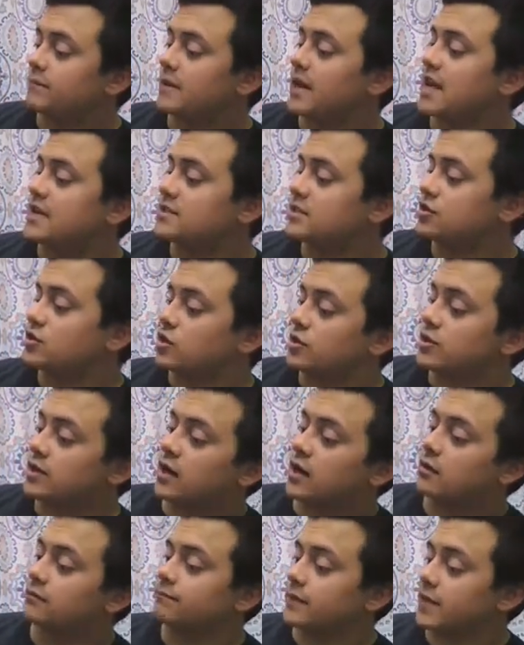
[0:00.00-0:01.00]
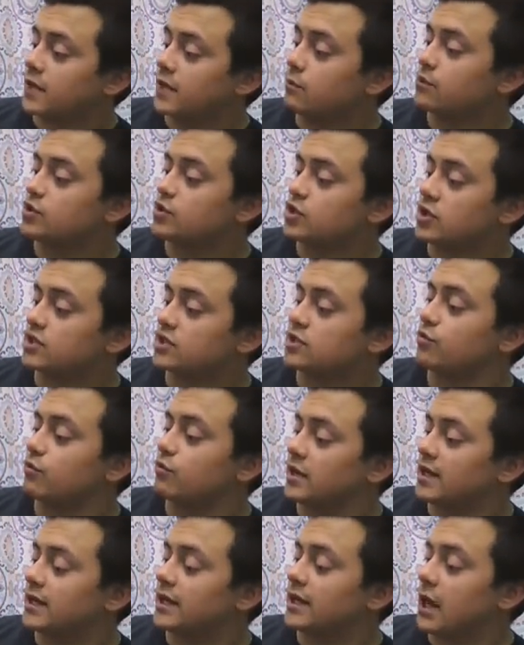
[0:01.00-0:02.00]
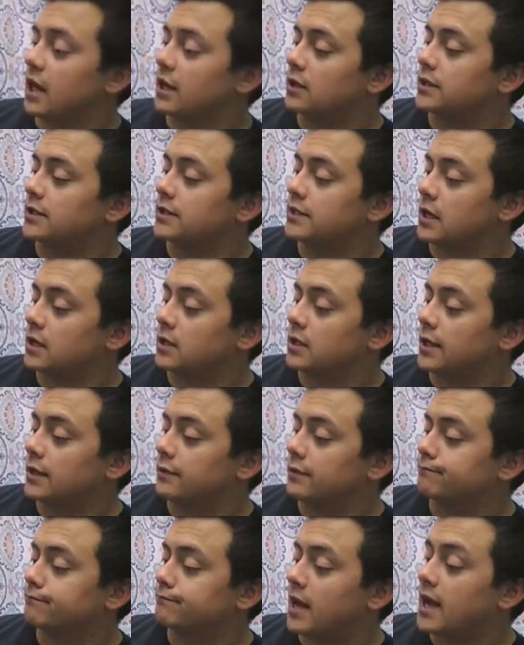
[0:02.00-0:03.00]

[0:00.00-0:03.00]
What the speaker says: as it turned out, he was just a really ugly duckling,